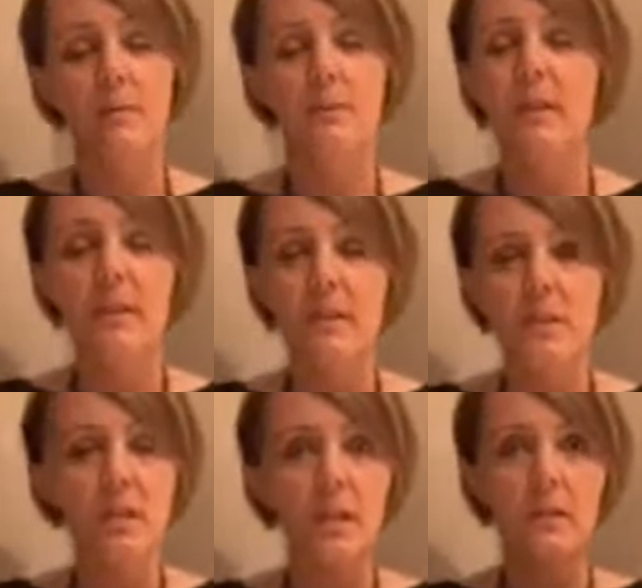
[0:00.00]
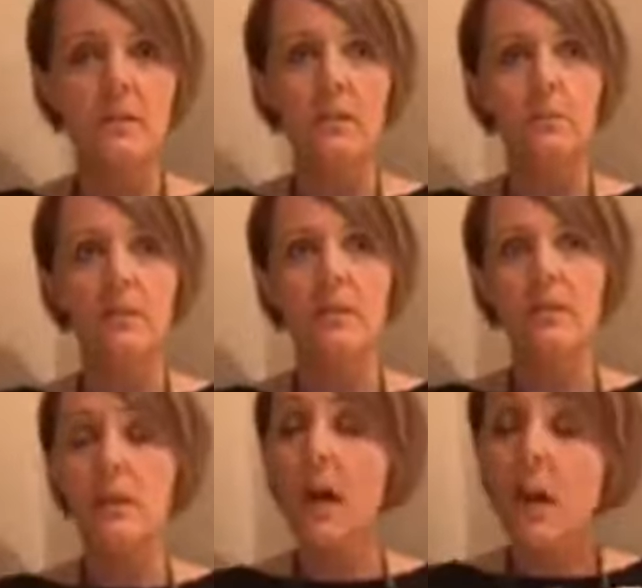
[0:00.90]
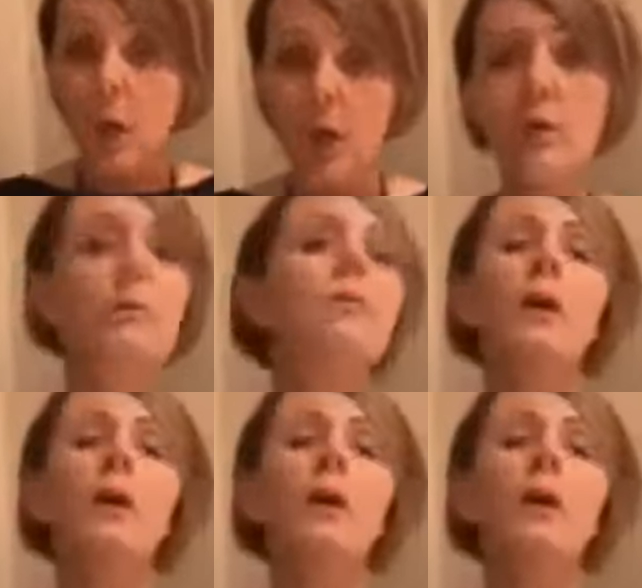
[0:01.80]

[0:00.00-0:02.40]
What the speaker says: It has changed the business a lot